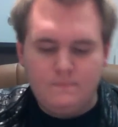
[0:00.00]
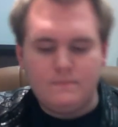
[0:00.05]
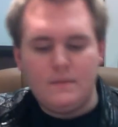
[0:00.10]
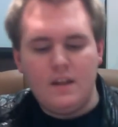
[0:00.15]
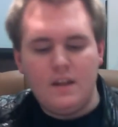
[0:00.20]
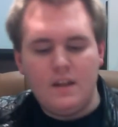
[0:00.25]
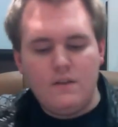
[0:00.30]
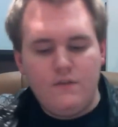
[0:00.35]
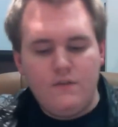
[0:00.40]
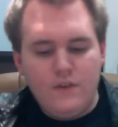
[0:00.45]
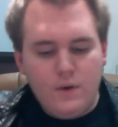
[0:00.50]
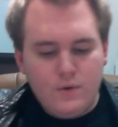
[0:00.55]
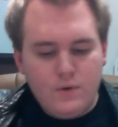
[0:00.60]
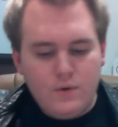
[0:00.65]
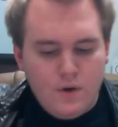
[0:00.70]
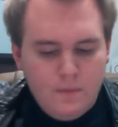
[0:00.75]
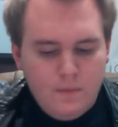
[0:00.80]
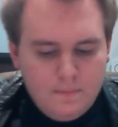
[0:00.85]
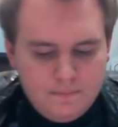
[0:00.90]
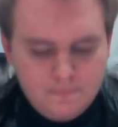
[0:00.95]
in the
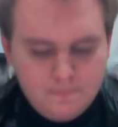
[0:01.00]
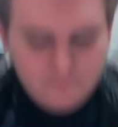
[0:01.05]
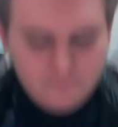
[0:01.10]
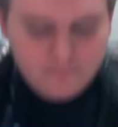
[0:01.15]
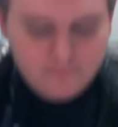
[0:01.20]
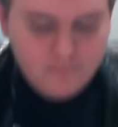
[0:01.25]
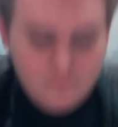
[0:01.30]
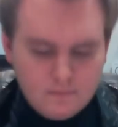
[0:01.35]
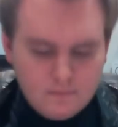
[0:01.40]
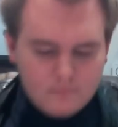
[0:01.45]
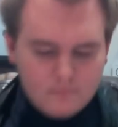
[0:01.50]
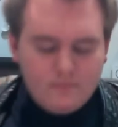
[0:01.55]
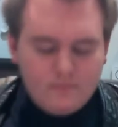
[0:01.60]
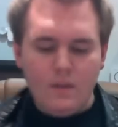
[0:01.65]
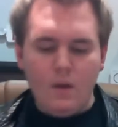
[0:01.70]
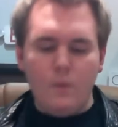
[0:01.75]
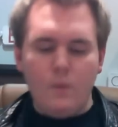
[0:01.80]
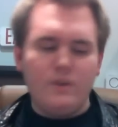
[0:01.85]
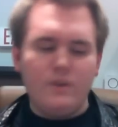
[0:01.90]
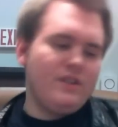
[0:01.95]
future,
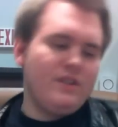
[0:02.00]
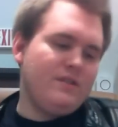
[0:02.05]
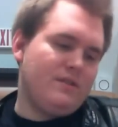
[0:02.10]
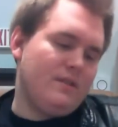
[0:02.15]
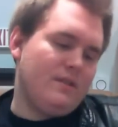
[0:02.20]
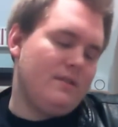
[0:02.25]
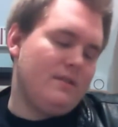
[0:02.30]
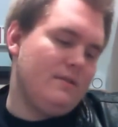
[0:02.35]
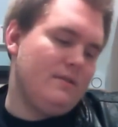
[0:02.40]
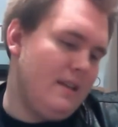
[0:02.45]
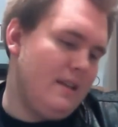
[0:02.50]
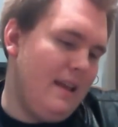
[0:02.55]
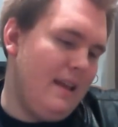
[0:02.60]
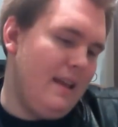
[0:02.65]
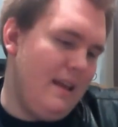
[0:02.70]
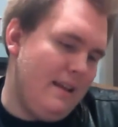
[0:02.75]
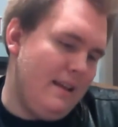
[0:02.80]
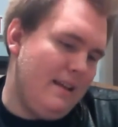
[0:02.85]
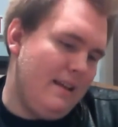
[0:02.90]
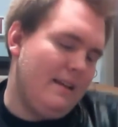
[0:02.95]
which is
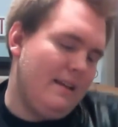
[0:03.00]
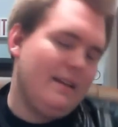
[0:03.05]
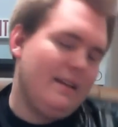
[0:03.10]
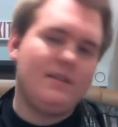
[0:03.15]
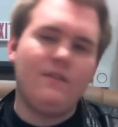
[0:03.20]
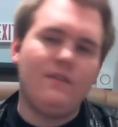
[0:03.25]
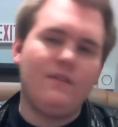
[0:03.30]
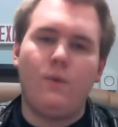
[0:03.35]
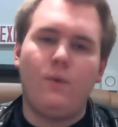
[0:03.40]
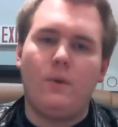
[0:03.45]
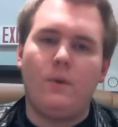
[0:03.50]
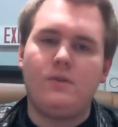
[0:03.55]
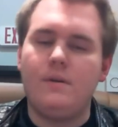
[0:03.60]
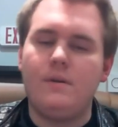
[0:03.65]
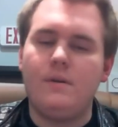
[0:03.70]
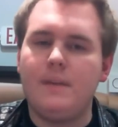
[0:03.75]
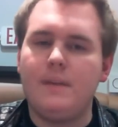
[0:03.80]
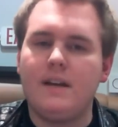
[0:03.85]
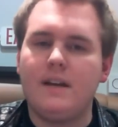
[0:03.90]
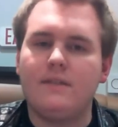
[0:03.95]
it's
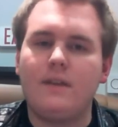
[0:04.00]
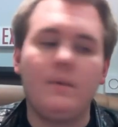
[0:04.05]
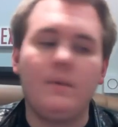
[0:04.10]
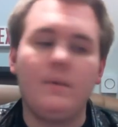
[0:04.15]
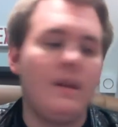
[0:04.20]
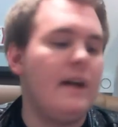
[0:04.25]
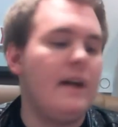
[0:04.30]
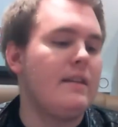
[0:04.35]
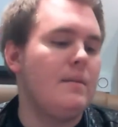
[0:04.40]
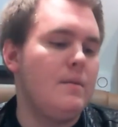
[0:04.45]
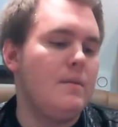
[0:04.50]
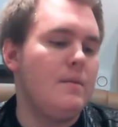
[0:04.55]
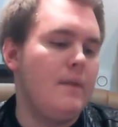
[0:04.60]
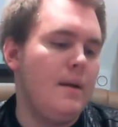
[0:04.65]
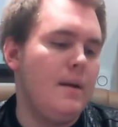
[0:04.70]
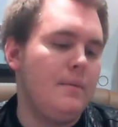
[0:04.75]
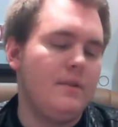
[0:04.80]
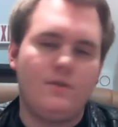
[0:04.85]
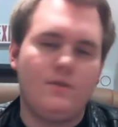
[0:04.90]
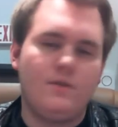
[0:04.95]
unfortunate because I would like them to be
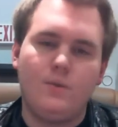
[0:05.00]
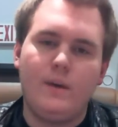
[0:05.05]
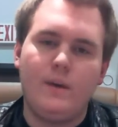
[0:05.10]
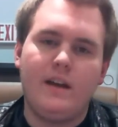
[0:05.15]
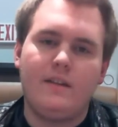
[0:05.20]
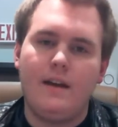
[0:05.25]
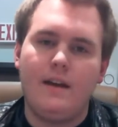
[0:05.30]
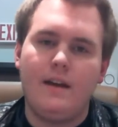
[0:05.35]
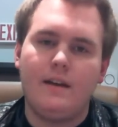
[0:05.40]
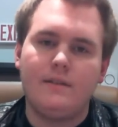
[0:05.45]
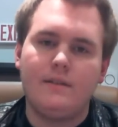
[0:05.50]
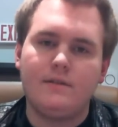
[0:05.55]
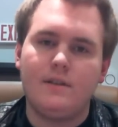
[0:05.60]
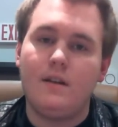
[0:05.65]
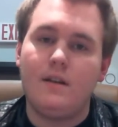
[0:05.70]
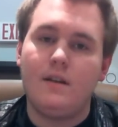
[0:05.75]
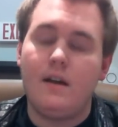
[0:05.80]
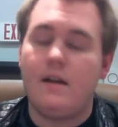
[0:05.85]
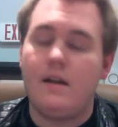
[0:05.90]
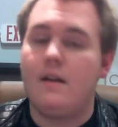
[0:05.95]
able to tweak things
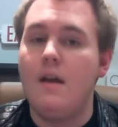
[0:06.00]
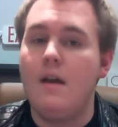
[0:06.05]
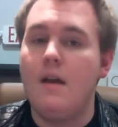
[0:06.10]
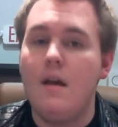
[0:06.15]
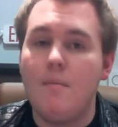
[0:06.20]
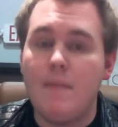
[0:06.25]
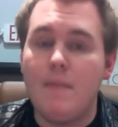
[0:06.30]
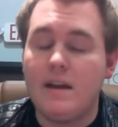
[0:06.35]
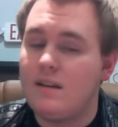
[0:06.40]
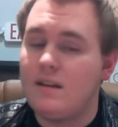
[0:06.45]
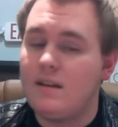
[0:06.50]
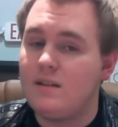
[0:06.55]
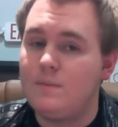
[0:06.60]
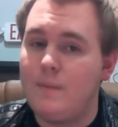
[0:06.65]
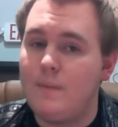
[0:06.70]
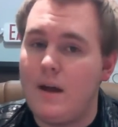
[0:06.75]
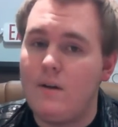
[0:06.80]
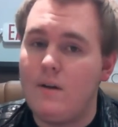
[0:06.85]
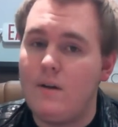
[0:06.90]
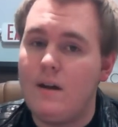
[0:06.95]
and make things
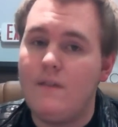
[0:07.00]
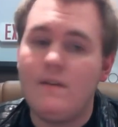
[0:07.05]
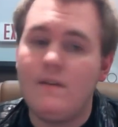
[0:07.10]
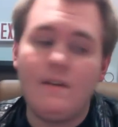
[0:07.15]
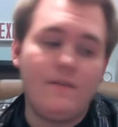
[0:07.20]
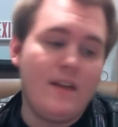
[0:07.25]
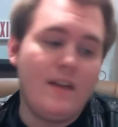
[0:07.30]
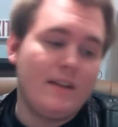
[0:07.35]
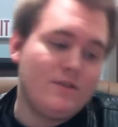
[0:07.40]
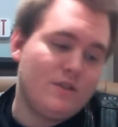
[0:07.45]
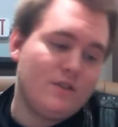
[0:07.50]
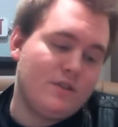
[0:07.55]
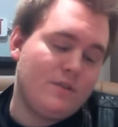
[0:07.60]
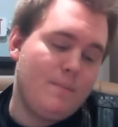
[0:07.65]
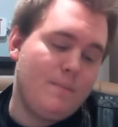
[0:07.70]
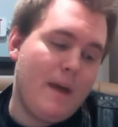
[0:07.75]
better, even if that's just